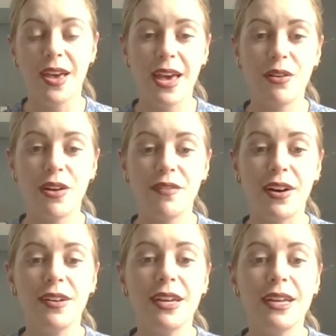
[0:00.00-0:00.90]

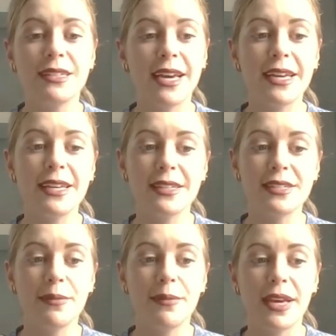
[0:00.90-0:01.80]
However, taking
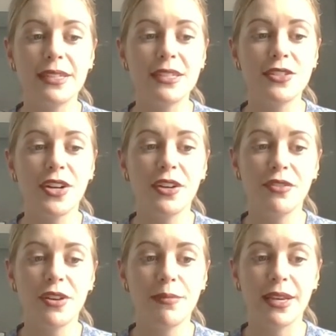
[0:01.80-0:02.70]
some
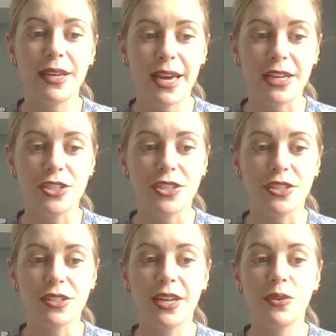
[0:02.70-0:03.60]
anti-diarrhea
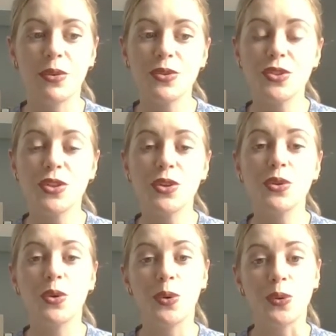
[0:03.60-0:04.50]
medication can also
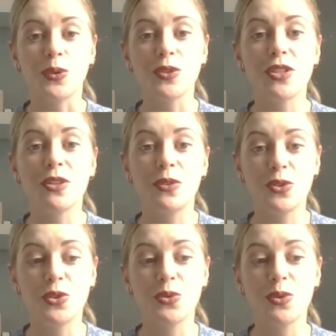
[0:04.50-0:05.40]
cause the
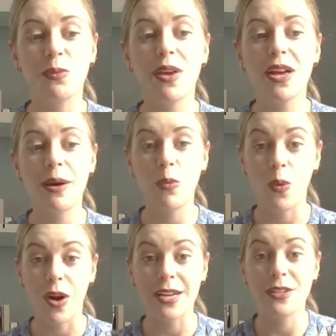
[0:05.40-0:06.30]
stool to become
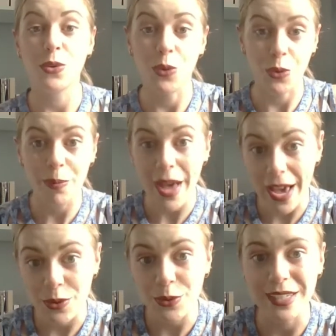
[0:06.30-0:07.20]
white or
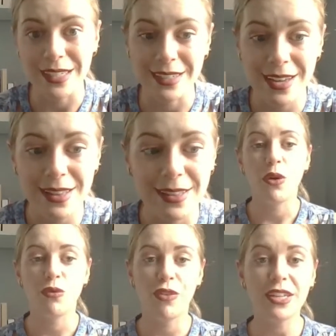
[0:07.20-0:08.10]
pale in colour.
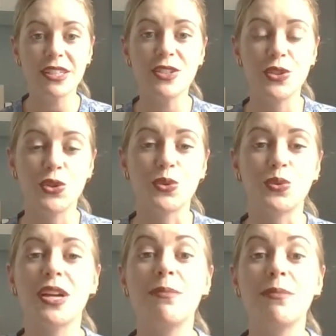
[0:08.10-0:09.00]
A red
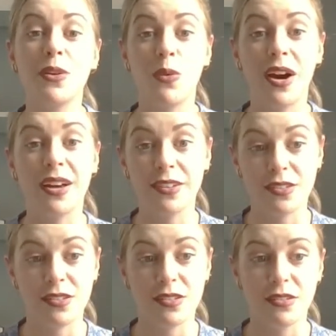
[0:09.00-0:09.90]
stool can be quite
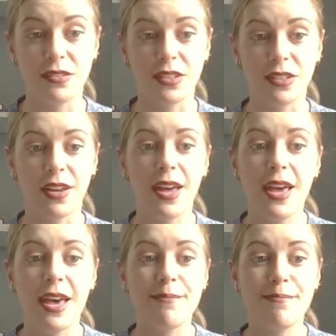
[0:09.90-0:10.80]
concerning.
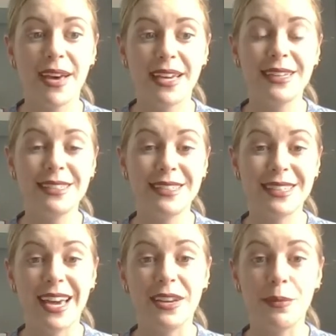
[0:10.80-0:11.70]
It may
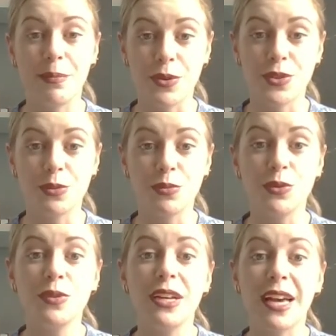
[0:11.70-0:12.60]
indicate a
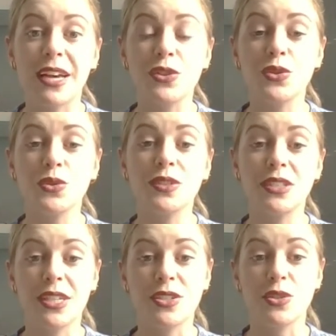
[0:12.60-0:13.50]
possible
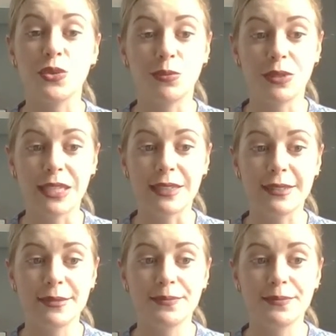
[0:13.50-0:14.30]
gastrointestinal bleed.